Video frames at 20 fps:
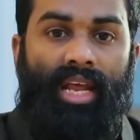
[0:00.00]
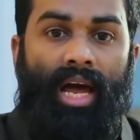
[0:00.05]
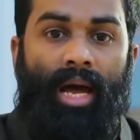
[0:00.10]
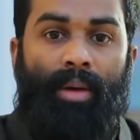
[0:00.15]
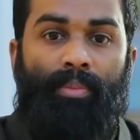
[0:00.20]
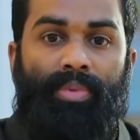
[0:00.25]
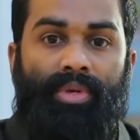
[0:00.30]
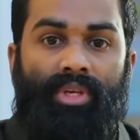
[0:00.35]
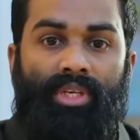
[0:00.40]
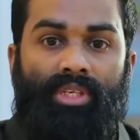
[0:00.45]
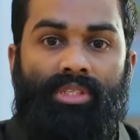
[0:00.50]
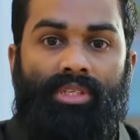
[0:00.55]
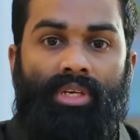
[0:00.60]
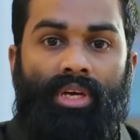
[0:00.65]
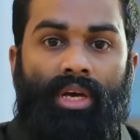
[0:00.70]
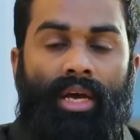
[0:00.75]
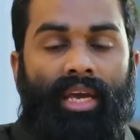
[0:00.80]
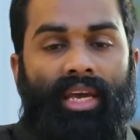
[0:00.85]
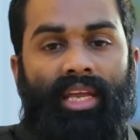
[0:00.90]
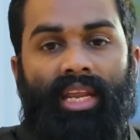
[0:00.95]
happiness
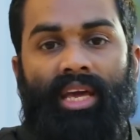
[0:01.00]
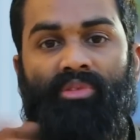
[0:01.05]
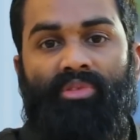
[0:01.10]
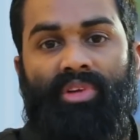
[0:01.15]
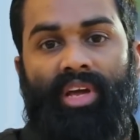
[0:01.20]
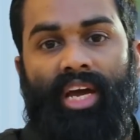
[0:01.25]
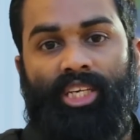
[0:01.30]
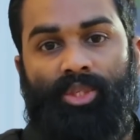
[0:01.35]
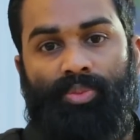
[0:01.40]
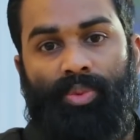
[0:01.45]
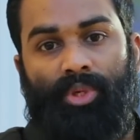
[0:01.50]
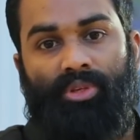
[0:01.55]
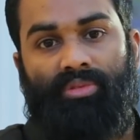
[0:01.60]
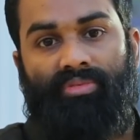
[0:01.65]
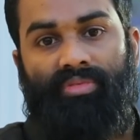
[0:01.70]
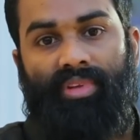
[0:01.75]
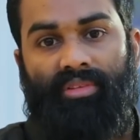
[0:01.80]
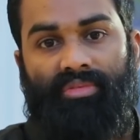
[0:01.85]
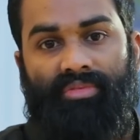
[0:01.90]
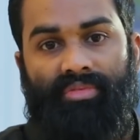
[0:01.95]
in every aspect
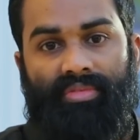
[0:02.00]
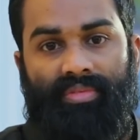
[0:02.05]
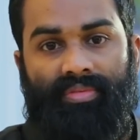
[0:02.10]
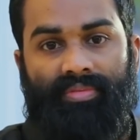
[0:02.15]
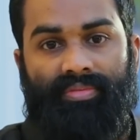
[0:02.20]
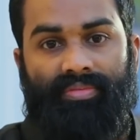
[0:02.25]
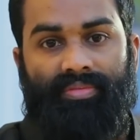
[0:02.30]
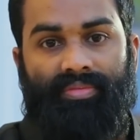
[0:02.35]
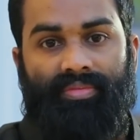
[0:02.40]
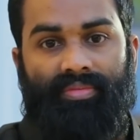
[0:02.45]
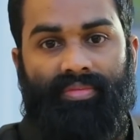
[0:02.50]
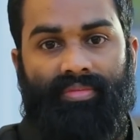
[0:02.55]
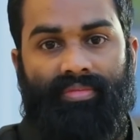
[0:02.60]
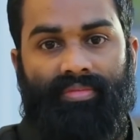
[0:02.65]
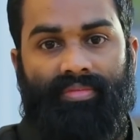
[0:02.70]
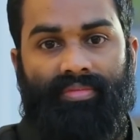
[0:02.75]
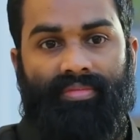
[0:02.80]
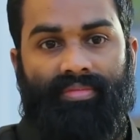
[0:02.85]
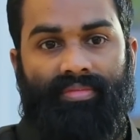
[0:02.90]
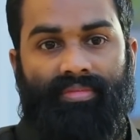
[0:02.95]
of life.
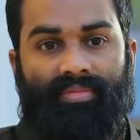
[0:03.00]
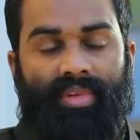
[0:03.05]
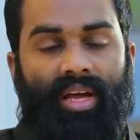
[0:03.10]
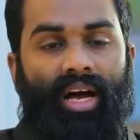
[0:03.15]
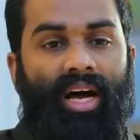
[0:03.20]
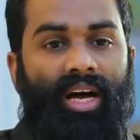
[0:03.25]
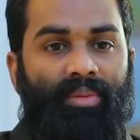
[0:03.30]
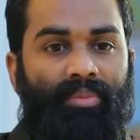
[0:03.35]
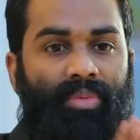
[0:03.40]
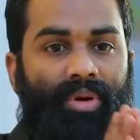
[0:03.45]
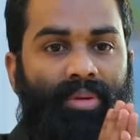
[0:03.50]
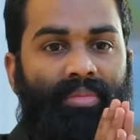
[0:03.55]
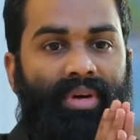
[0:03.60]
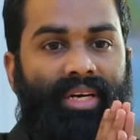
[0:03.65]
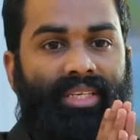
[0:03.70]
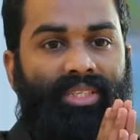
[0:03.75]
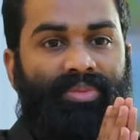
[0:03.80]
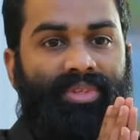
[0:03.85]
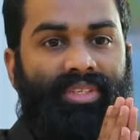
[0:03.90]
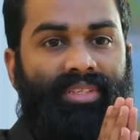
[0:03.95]
Aham
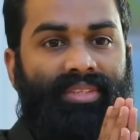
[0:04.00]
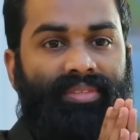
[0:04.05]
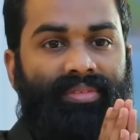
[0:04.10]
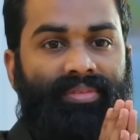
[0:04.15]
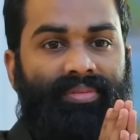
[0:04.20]
Brahmasmi.